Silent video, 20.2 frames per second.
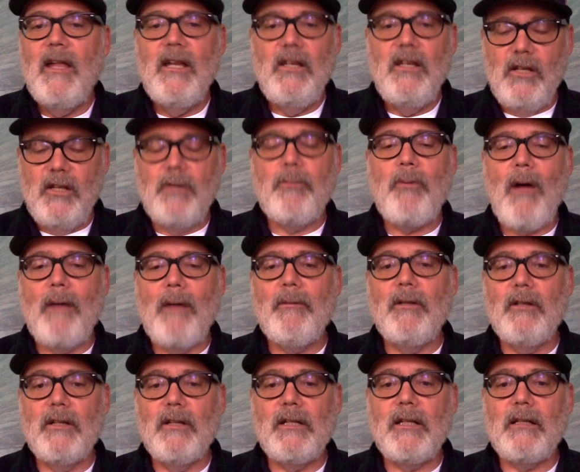you could probably
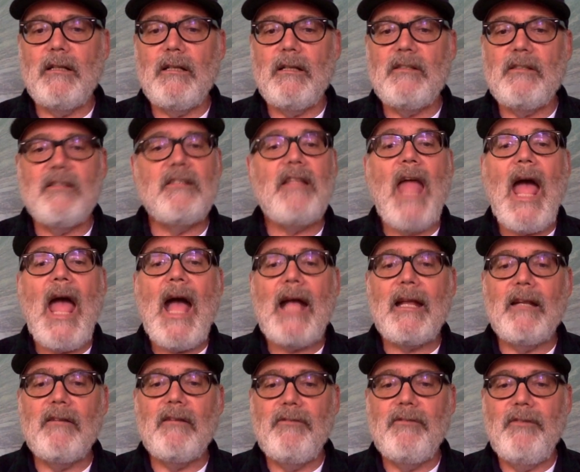look at the
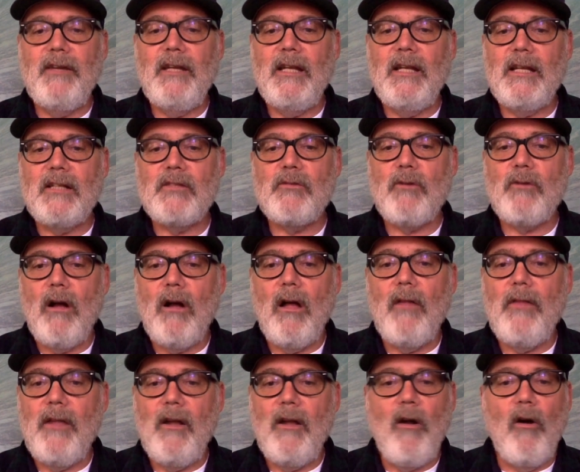Stack in Phoenix where
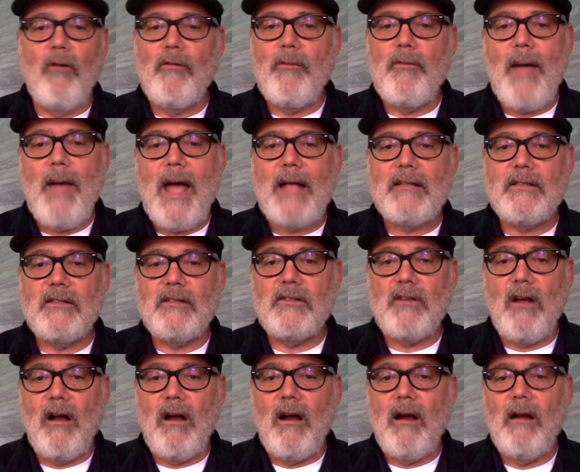all the overpasses
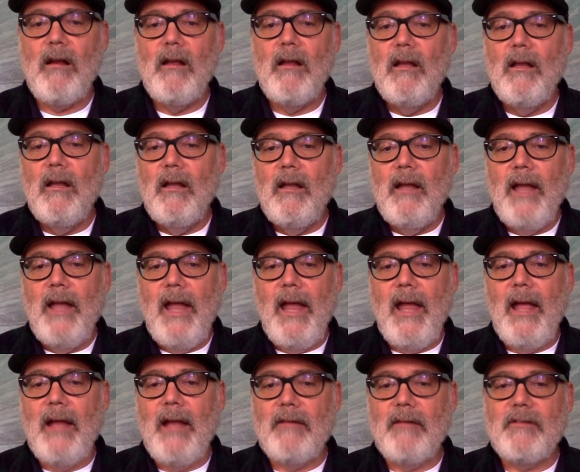are.
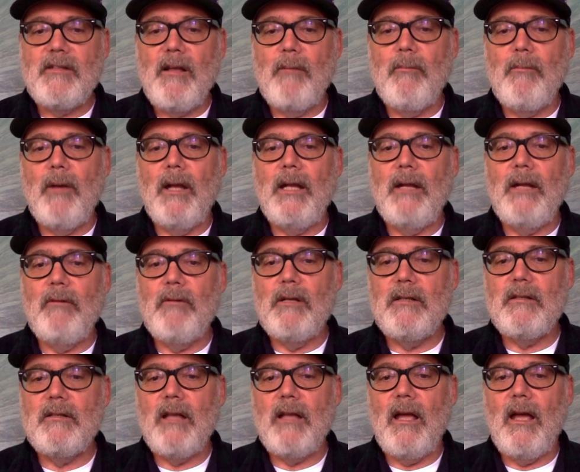And if somebody
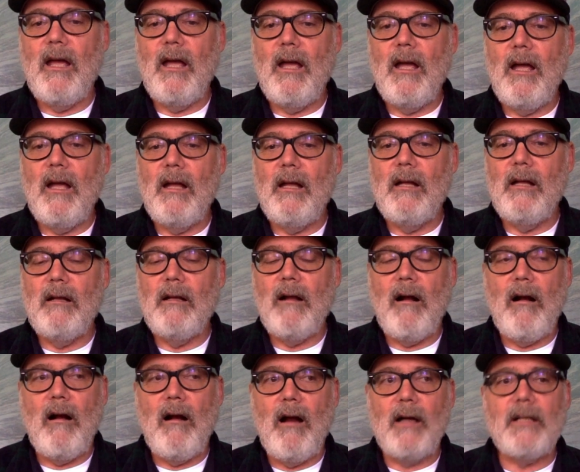was an
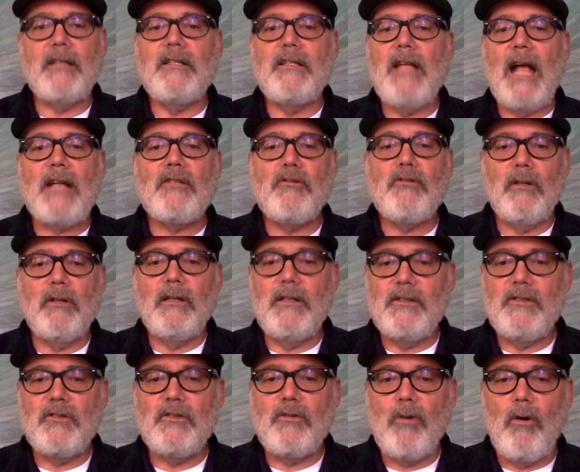architectural
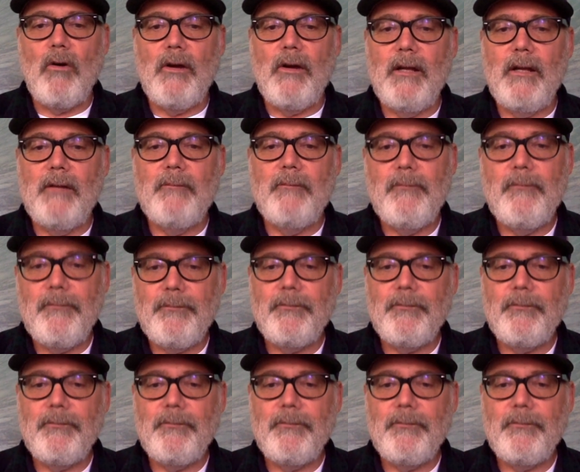historian,